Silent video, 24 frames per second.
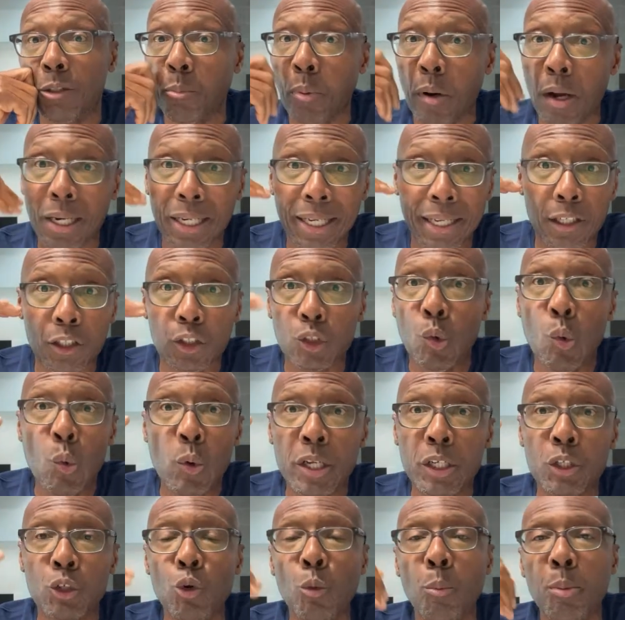probably at a
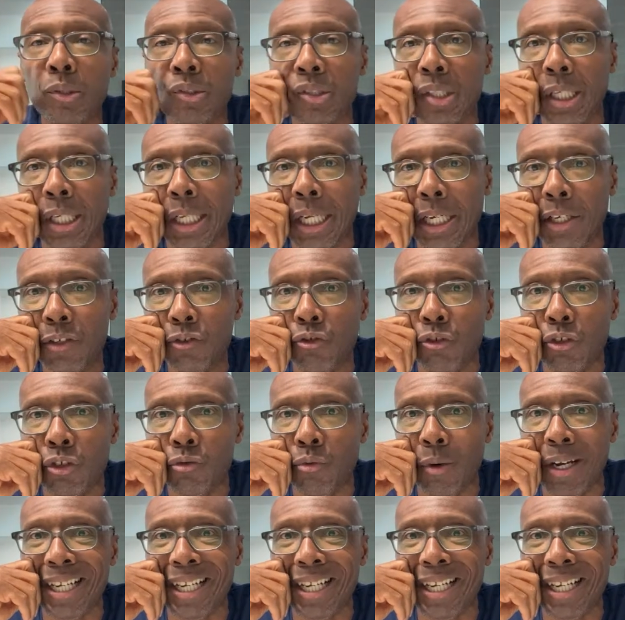22% interest